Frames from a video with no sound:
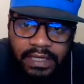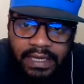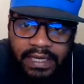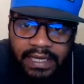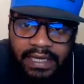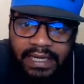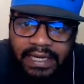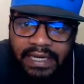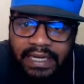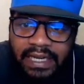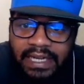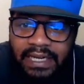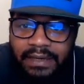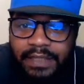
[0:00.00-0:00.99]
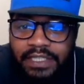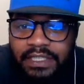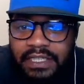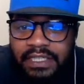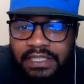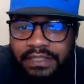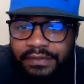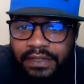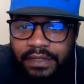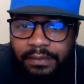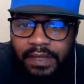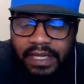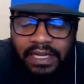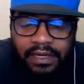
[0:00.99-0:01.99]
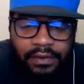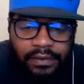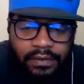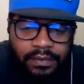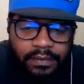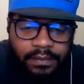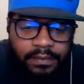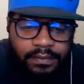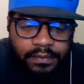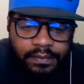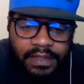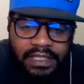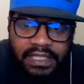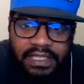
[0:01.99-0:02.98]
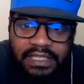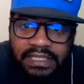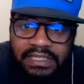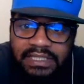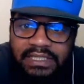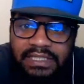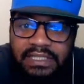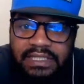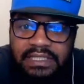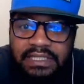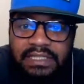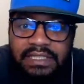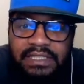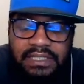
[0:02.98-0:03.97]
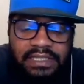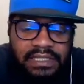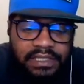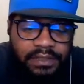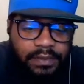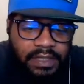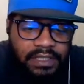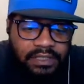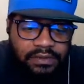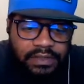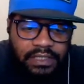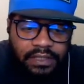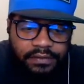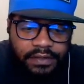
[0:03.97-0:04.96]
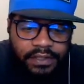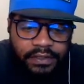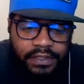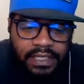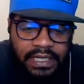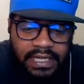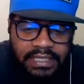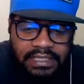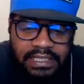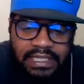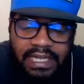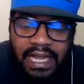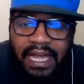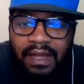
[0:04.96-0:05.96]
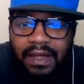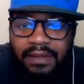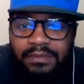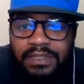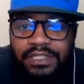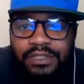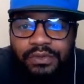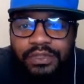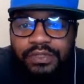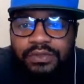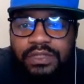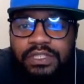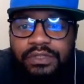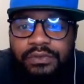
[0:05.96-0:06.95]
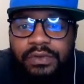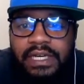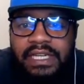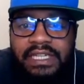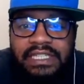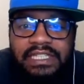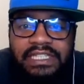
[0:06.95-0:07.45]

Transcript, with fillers: And let me show you a different command though, because in Ubuntu server, you can actually, I, I'm so used to running